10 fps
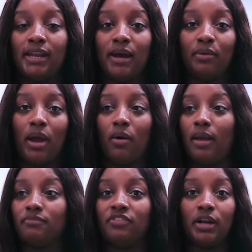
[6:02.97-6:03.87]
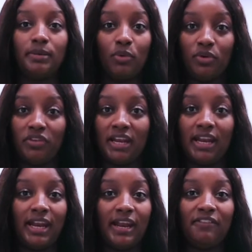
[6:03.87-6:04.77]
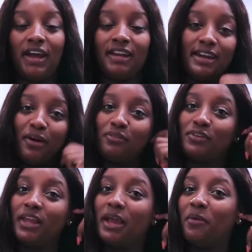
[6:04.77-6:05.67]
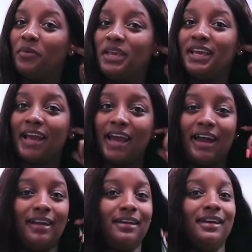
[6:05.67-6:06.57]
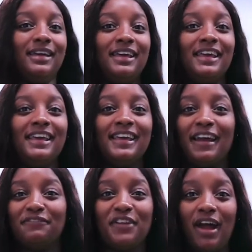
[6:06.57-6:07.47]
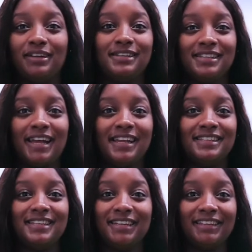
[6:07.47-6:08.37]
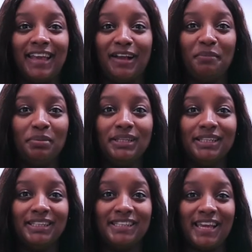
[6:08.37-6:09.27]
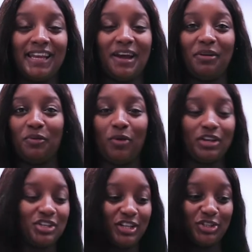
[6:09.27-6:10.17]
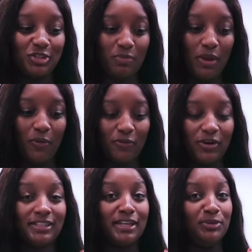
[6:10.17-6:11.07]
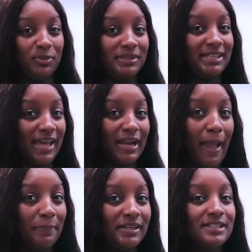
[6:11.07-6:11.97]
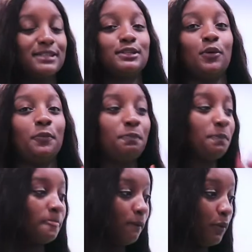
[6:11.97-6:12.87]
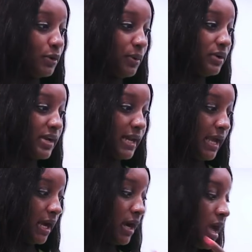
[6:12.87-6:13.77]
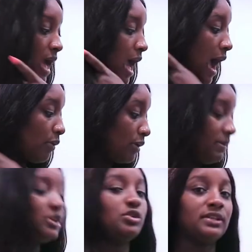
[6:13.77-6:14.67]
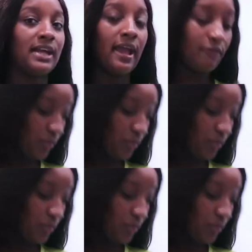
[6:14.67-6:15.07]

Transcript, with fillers: down now, I'm very motivated and I've had it down for like a week and have not decided to like completely take it out and wash it and just be over it. And normally that happens. So we're doing great here. I wanna make sure that I have